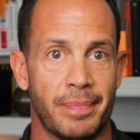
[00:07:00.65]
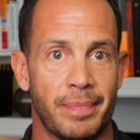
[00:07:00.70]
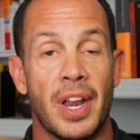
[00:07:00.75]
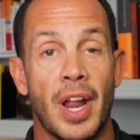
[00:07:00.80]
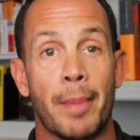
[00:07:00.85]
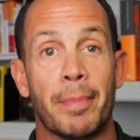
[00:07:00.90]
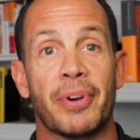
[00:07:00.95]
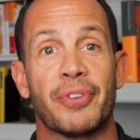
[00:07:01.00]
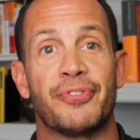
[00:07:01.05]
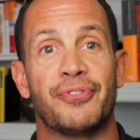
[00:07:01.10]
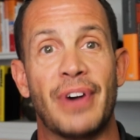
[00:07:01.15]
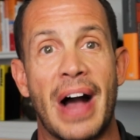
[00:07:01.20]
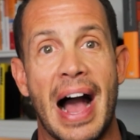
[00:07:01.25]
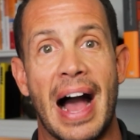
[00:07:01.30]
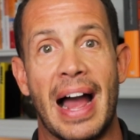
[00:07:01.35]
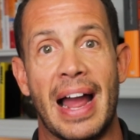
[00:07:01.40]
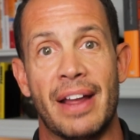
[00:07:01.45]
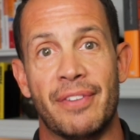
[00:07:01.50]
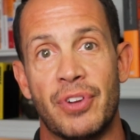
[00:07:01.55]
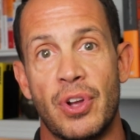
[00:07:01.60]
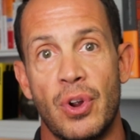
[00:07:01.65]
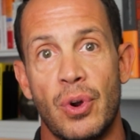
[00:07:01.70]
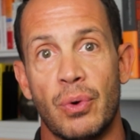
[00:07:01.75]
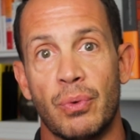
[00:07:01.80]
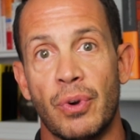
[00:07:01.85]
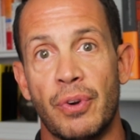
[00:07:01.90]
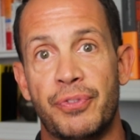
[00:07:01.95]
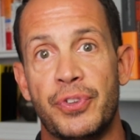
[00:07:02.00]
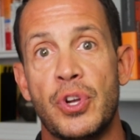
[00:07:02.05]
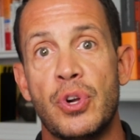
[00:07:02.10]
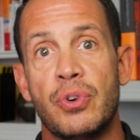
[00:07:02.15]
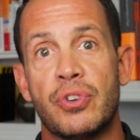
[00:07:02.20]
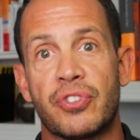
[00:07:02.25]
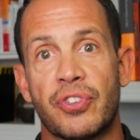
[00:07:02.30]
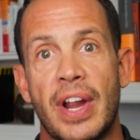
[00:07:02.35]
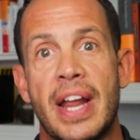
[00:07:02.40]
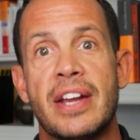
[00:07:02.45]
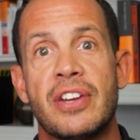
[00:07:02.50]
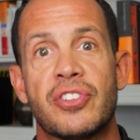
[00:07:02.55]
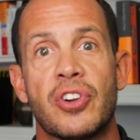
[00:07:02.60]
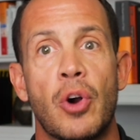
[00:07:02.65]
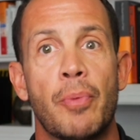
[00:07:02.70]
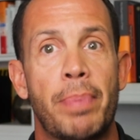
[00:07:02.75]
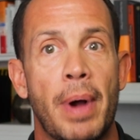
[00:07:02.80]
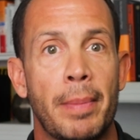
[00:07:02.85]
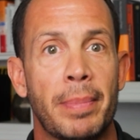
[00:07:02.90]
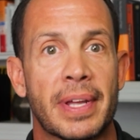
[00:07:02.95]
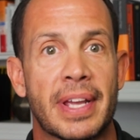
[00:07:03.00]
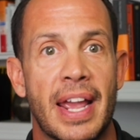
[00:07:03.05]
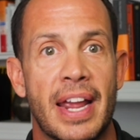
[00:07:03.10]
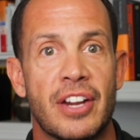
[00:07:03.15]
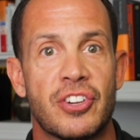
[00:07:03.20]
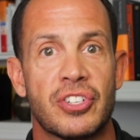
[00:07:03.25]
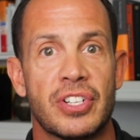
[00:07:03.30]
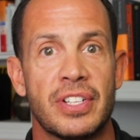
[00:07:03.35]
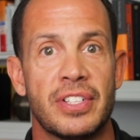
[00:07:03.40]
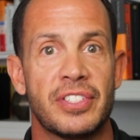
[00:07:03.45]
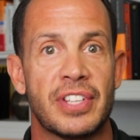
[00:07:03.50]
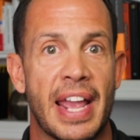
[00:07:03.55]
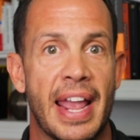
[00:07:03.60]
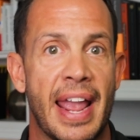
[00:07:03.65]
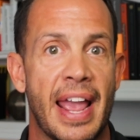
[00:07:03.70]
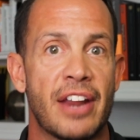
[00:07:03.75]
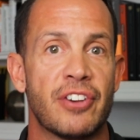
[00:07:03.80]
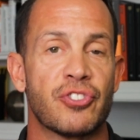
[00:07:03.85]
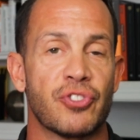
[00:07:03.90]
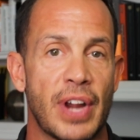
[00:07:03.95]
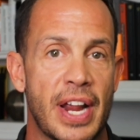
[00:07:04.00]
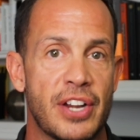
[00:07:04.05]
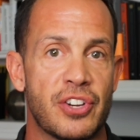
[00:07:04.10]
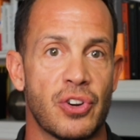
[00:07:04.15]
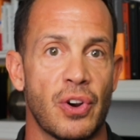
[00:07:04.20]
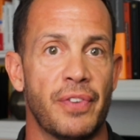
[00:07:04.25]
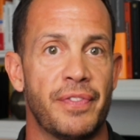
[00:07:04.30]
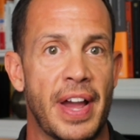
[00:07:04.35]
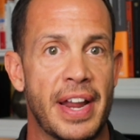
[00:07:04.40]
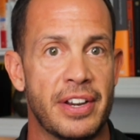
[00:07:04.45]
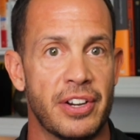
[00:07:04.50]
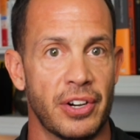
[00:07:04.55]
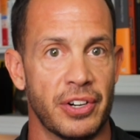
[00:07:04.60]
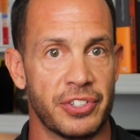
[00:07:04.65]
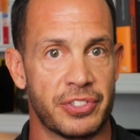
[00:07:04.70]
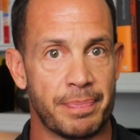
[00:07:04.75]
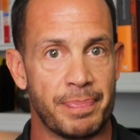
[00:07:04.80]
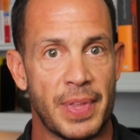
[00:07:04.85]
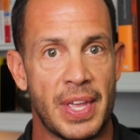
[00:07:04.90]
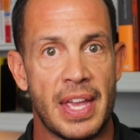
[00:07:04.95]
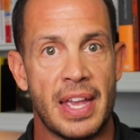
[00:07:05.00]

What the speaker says: Number 5, review trade show publications and trade show vendors.